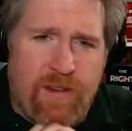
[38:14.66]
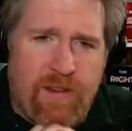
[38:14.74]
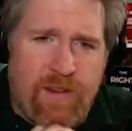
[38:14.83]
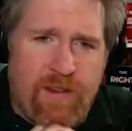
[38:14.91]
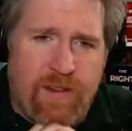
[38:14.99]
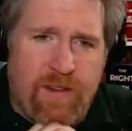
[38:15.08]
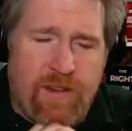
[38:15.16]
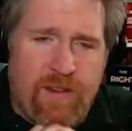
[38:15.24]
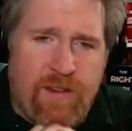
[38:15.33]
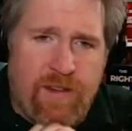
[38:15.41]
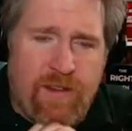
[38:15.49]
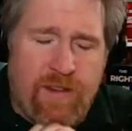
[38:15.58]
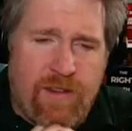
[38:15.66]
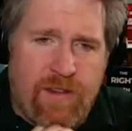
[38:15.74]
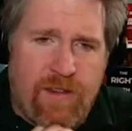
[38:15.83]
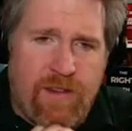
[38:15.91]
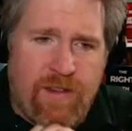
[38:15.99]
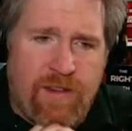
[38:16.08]

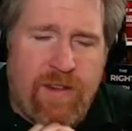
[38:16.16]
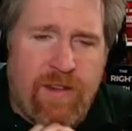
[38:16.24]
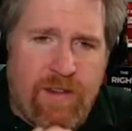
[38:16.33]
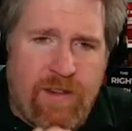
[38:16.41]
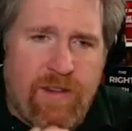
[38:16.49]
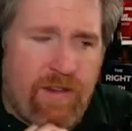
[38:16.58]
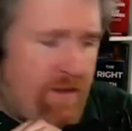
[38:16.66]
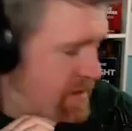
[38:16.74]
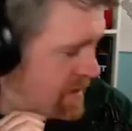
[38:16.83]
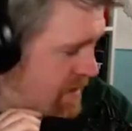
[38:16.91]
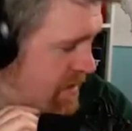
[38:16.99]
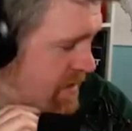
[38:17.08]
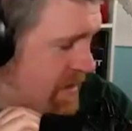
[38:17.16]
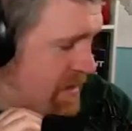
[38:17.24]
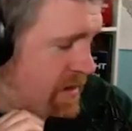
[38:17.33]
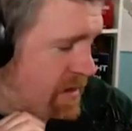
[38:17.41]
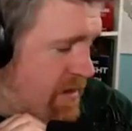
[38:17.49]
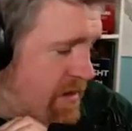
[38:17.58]

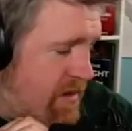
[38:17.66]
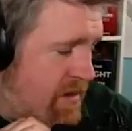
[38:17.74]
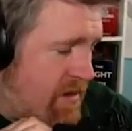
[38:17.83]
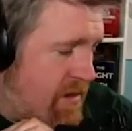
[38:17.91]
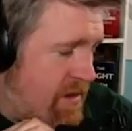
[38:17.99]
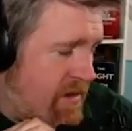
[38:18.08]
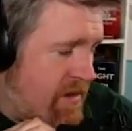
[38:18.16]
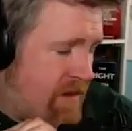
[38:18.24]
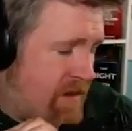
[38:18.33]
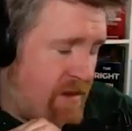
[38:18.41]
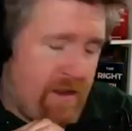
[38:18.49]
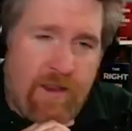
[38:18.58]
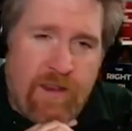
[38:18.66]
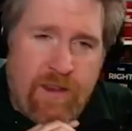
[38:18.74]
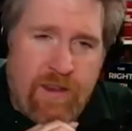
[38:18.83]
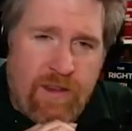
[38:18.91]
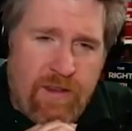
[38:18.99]
This person isn't speaking.